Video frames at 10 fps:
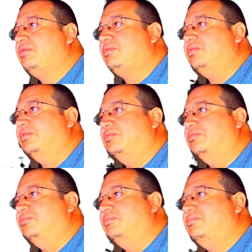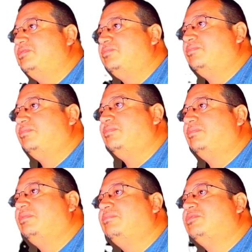Go
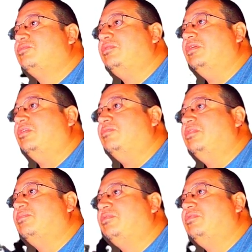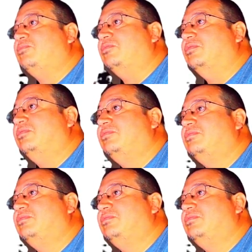twenty all the way to player one.